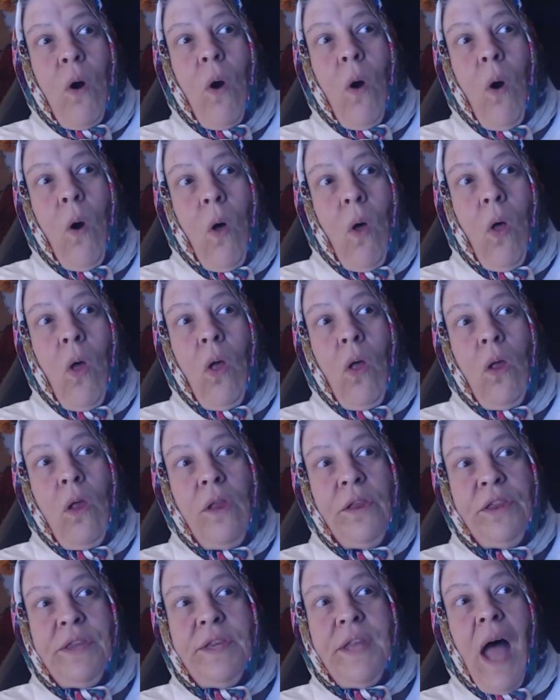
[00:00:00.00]

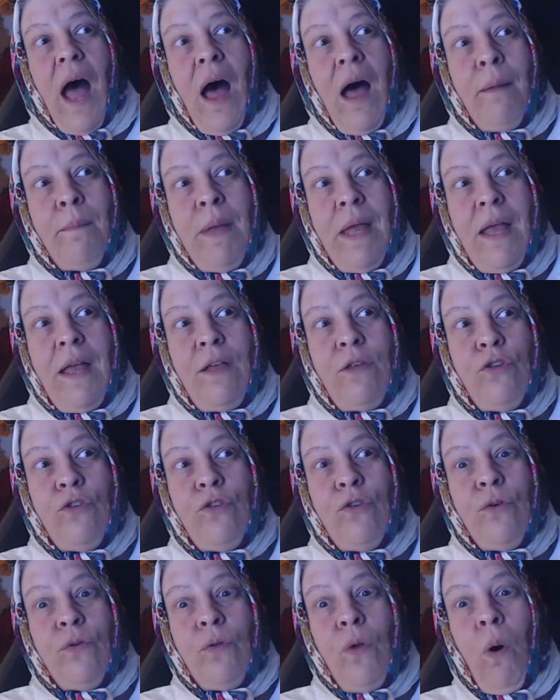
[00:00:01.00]
all
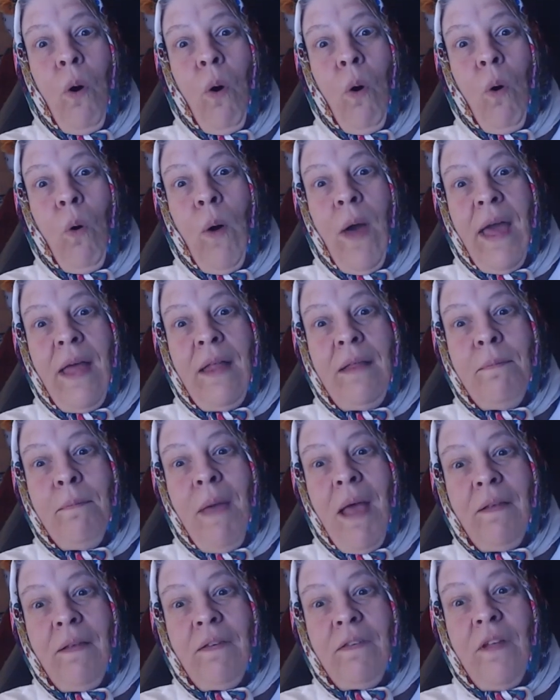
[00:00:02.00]
damaged, you know, and
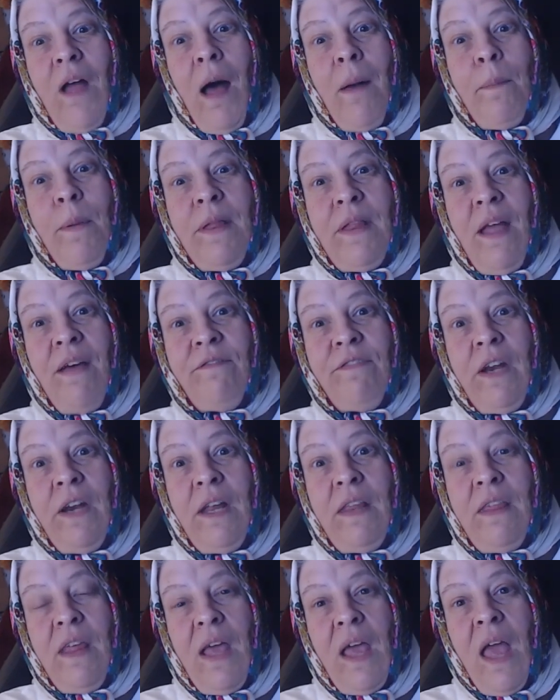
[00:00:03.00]
messed up and
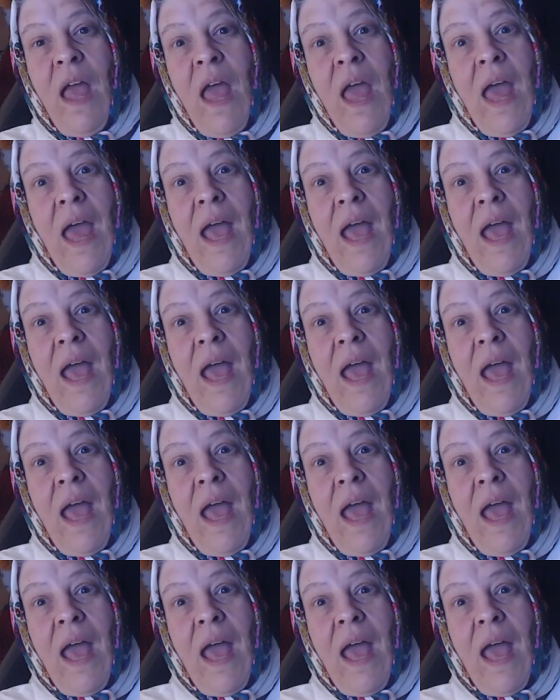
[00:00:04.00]
everything,